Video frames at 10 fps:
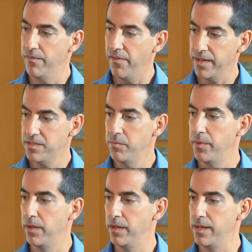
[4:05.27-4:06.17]

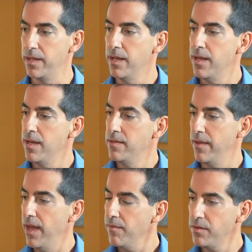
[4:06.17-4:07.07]
flexibility
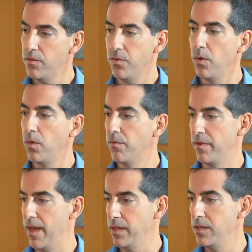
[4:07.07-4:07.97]
to have control over that